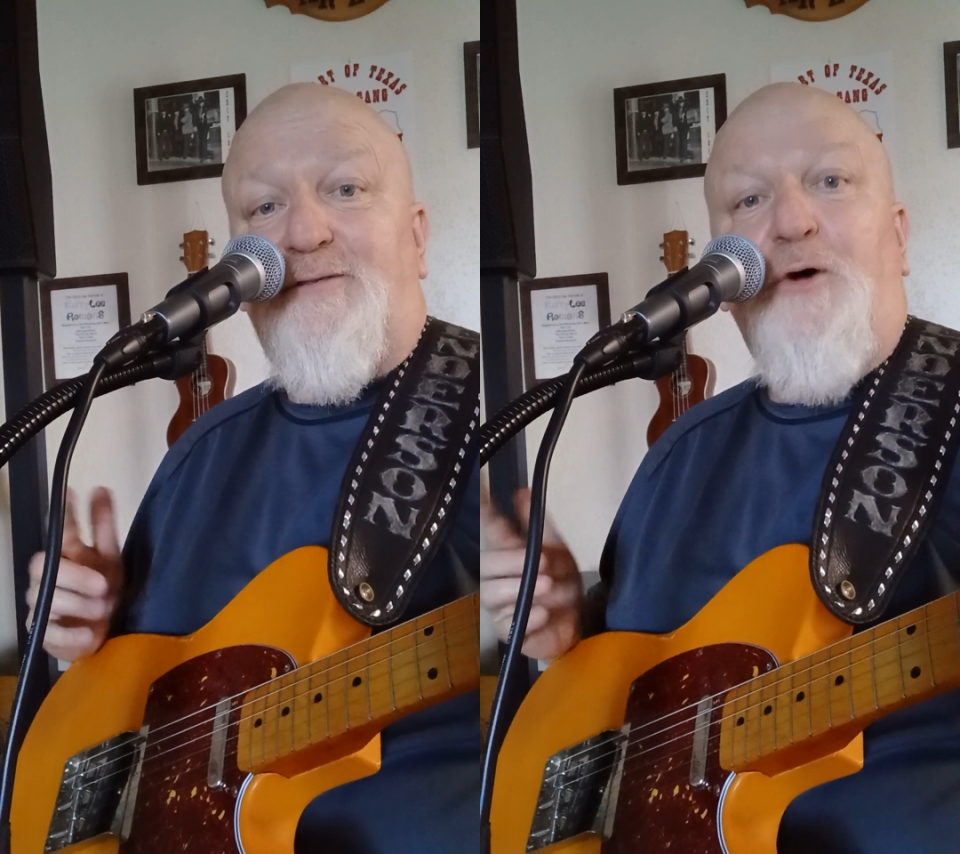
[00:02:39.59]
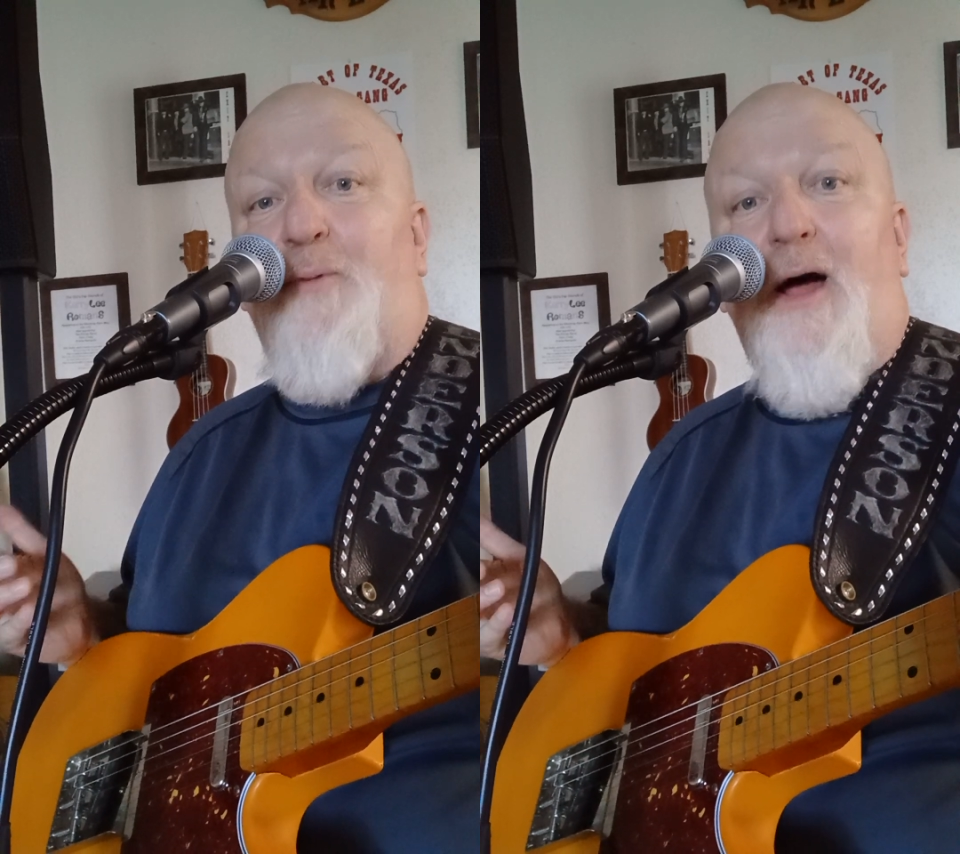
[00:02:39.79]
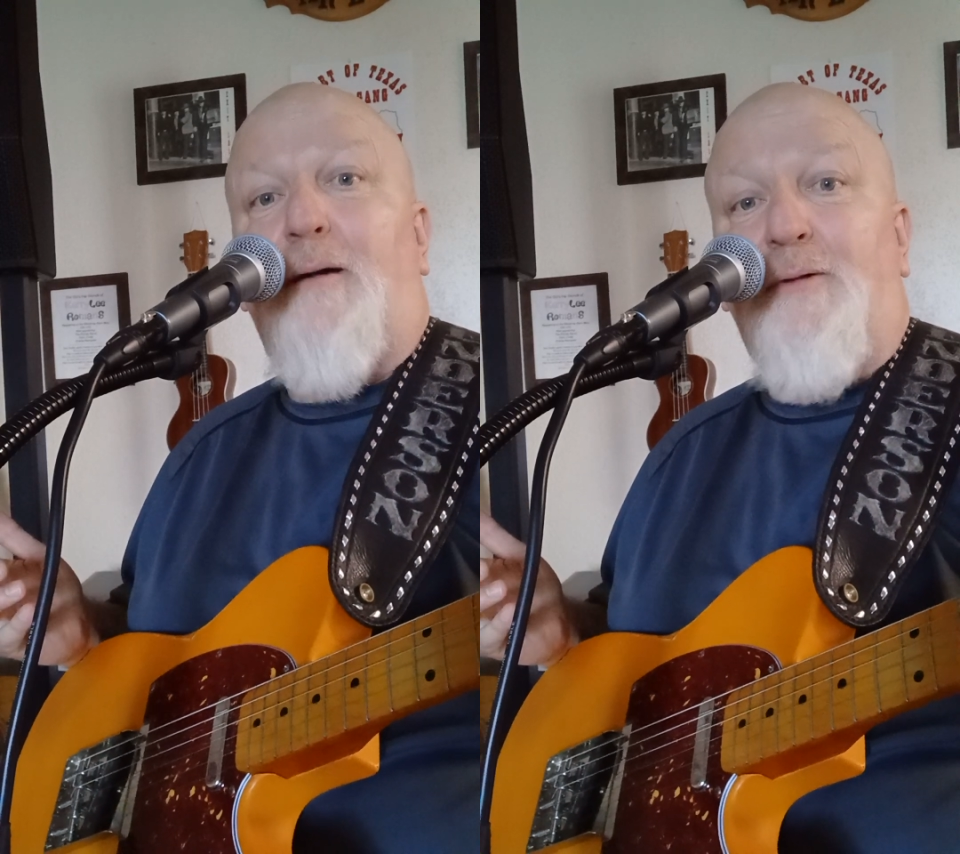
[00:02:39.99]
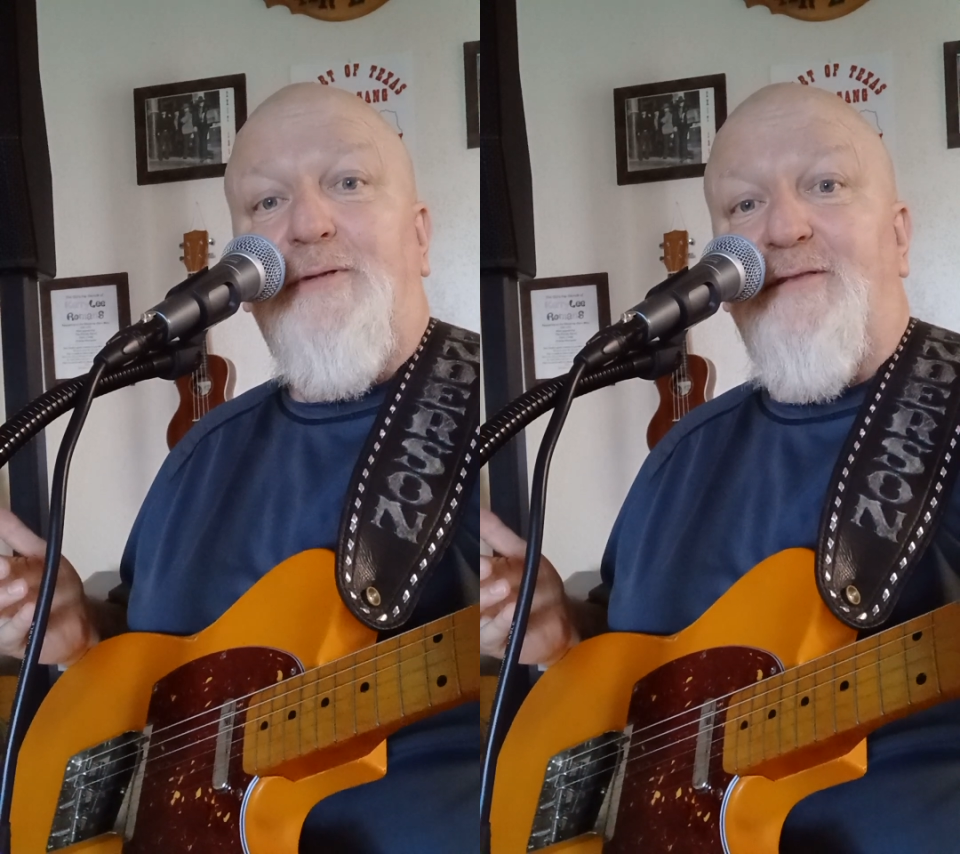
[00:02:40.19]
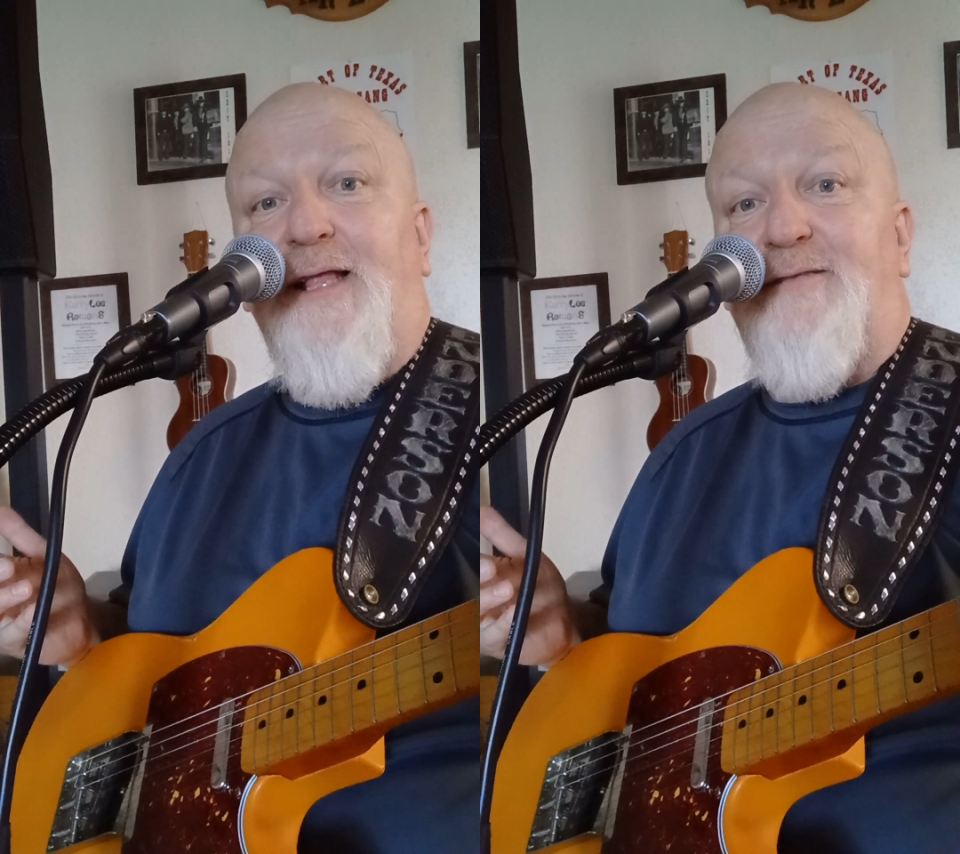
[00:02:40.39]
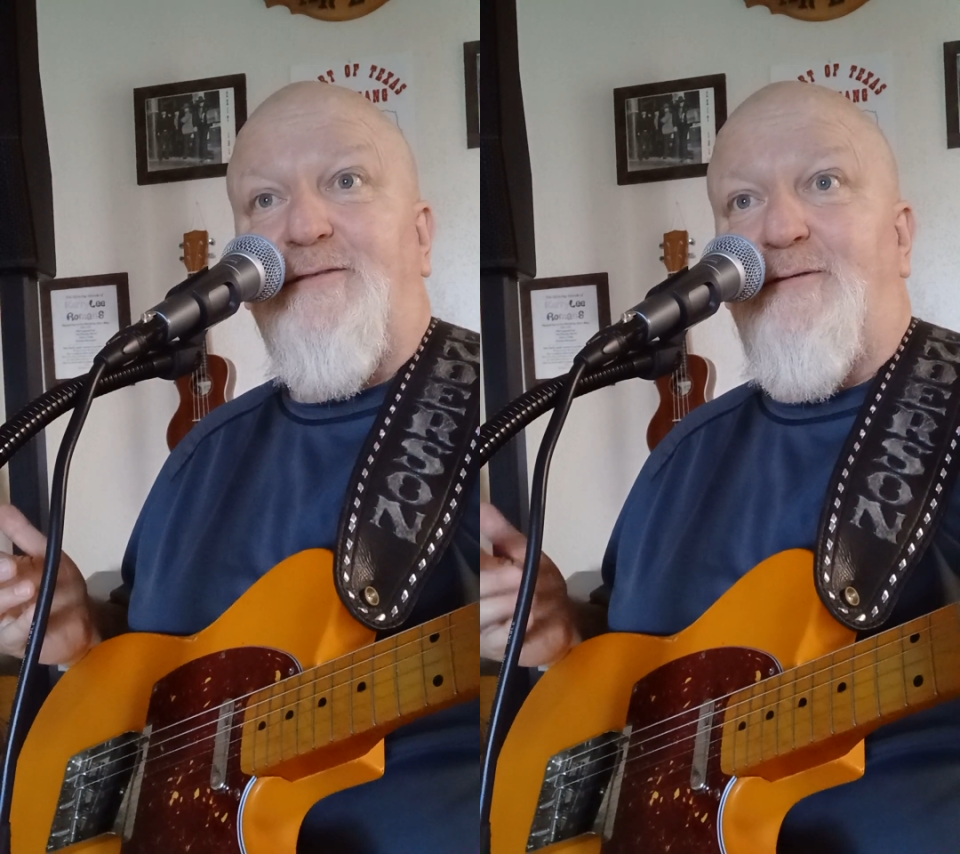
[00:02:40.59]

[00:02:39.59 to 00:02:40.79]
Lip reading: no problem unless